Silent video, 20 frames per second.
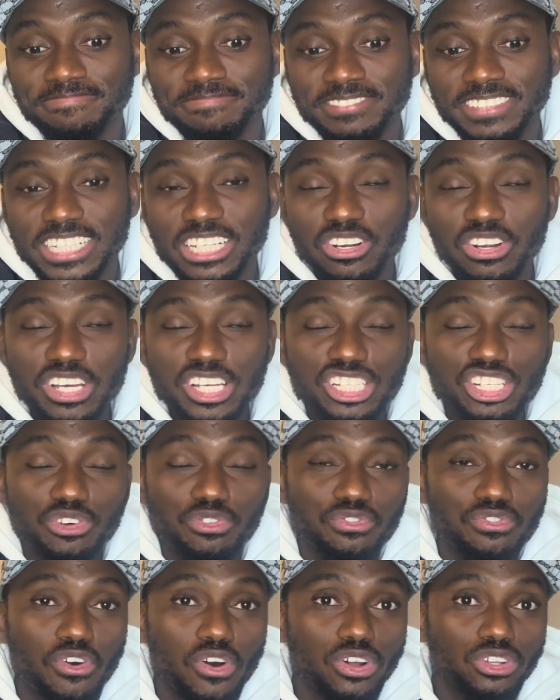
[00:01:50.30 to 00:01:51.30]
is a
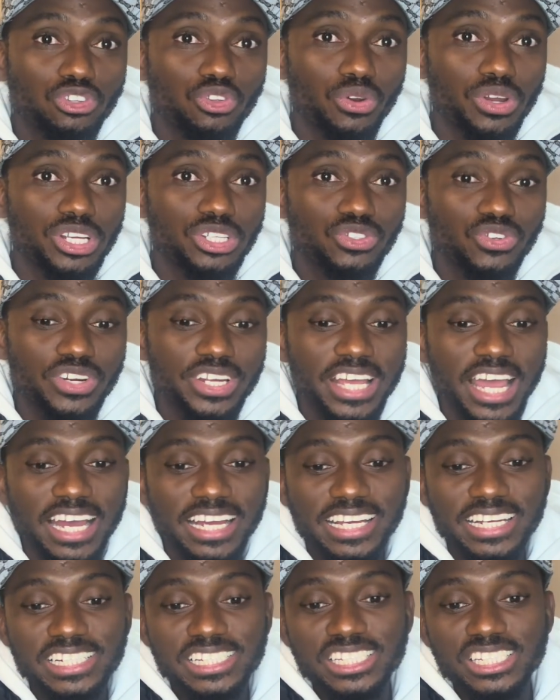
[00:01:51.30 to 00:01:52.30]
4-3-3
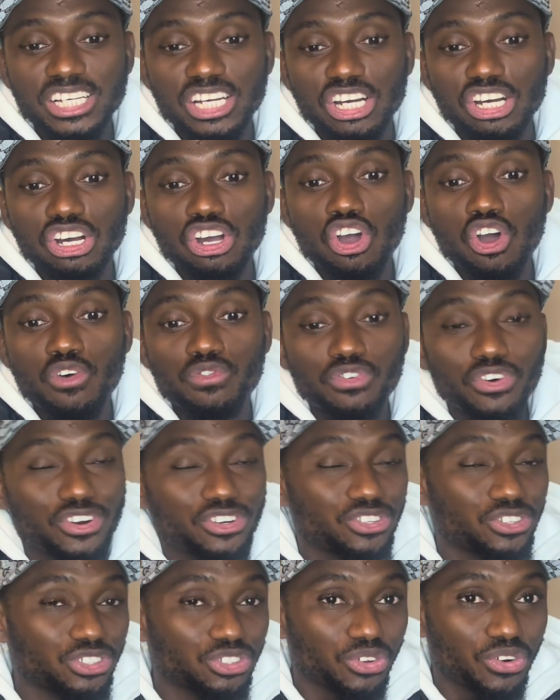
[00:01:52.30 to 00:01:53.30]
against a
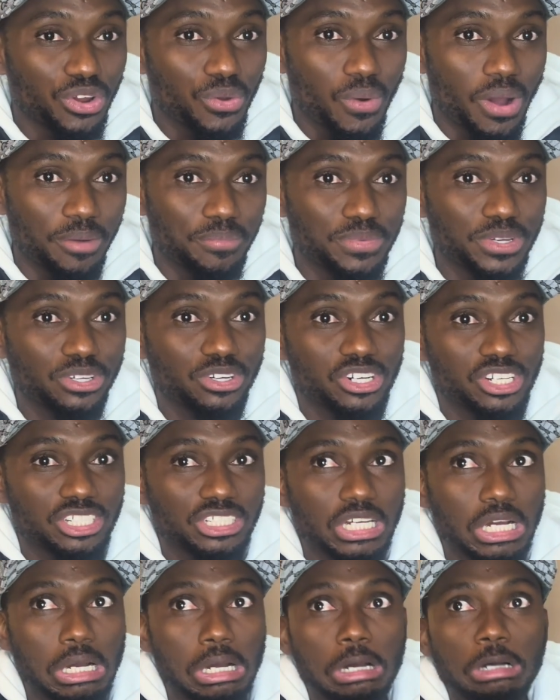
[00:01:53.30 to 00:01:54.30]
4-2-3-1 because
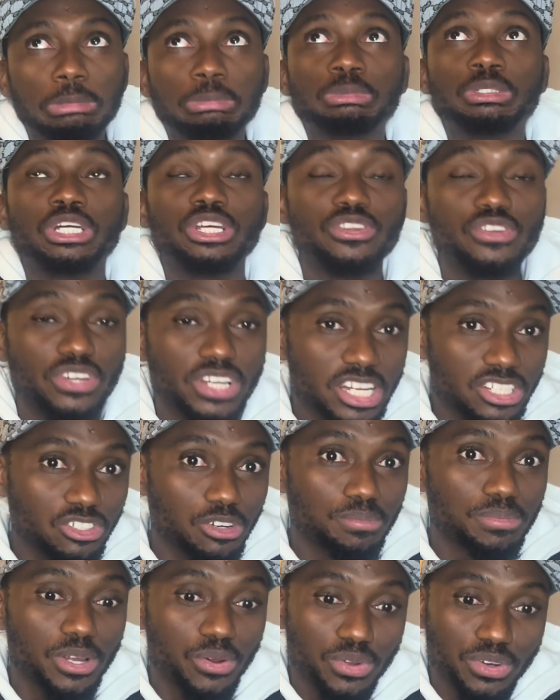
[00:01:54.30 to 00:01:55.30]
Newcastle
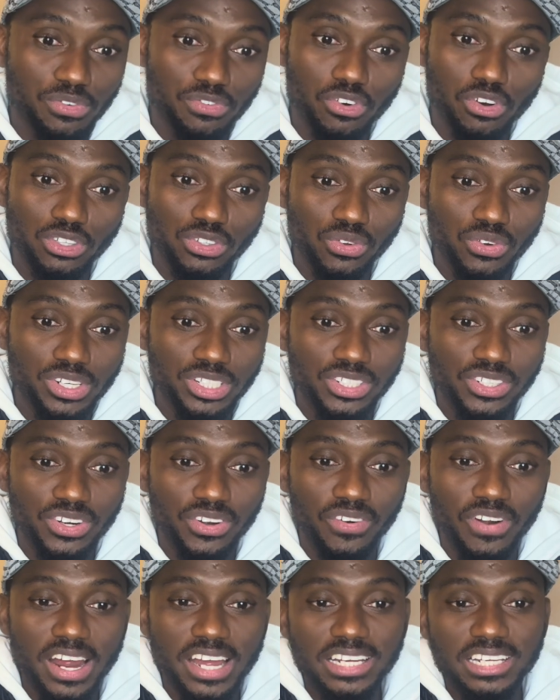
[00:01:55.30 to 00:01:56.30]
play with 4-3-3,
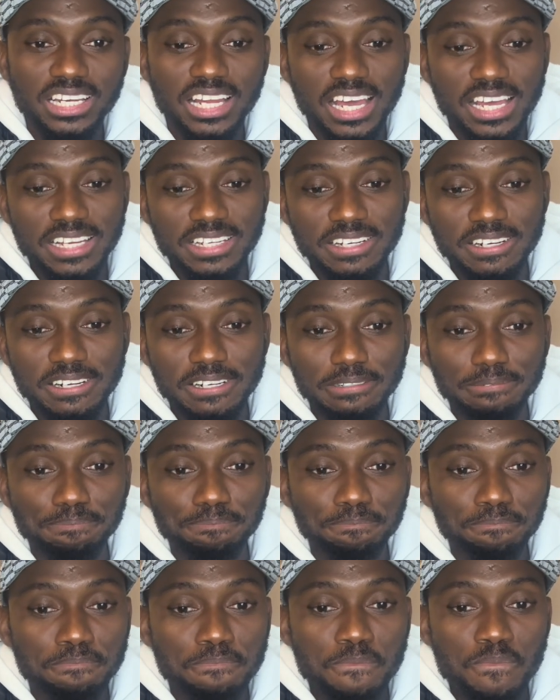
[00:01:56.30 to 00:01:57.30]
right? Like
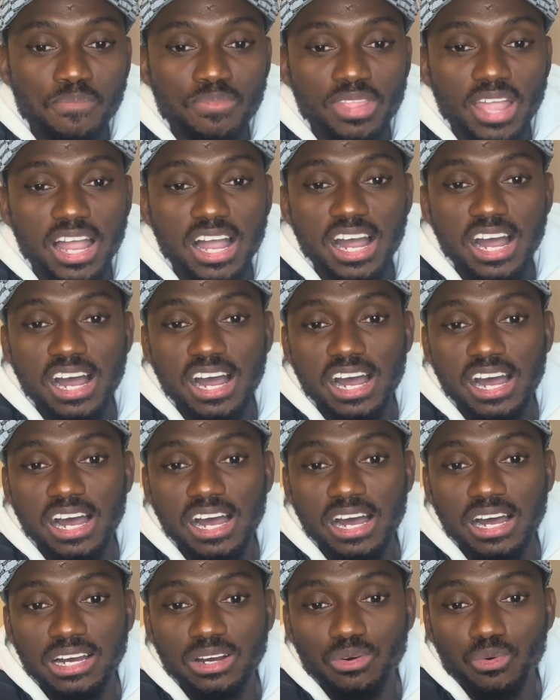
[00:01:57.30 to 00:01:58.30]

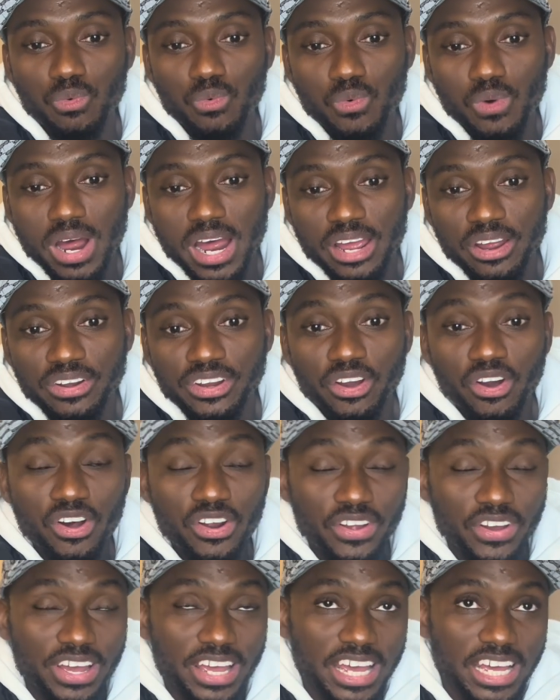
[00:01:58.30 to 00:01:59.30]
while on the
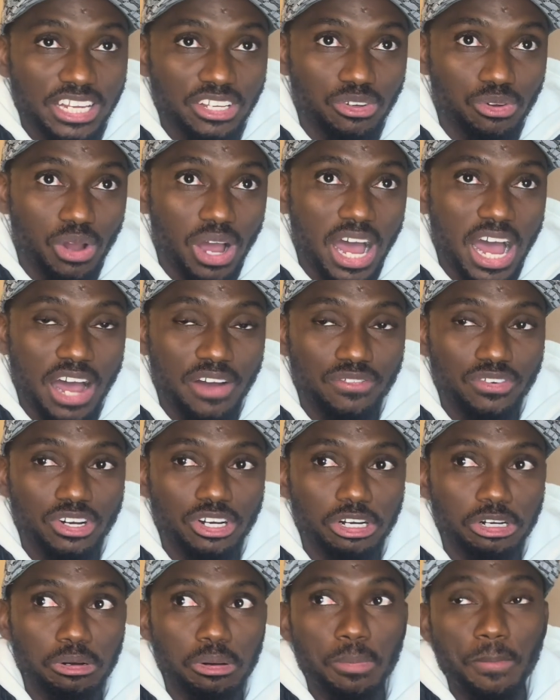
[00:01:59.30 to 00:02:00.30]
other hand, you have
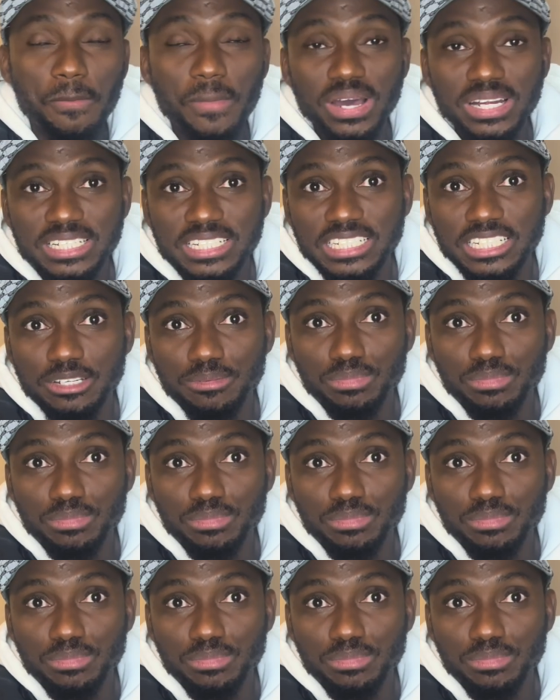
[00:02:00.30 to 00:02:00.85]
Man City